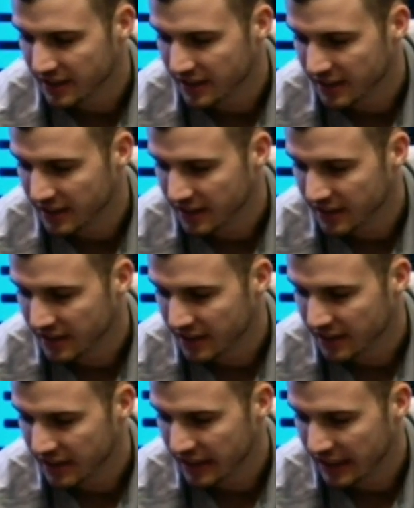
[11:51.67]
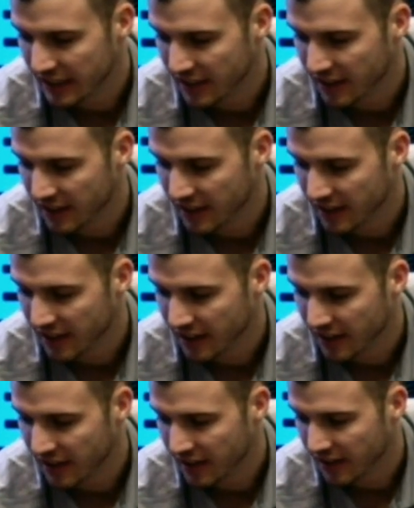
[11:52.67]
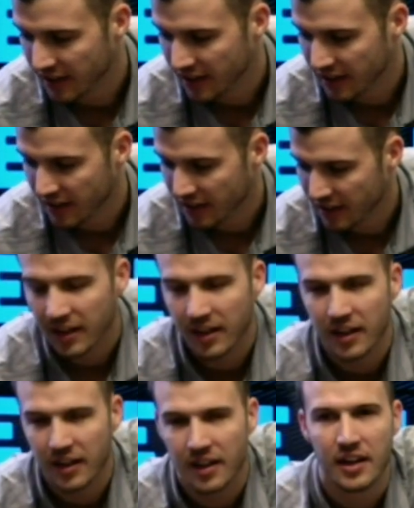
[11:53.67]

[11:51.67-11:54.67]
(no one is talking)